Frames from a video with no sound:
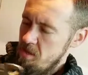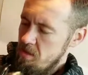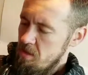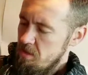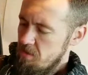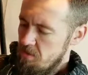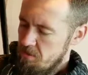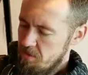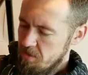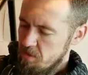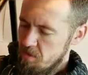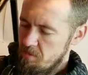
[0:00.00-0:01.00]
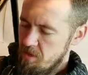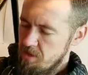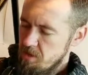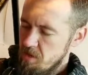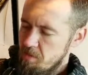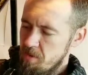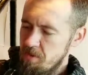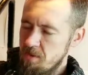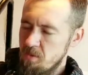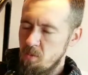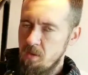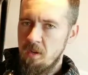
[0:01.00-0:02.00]
Easier to fix with the vice grip on
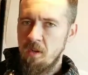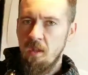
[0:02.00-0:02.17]
this one.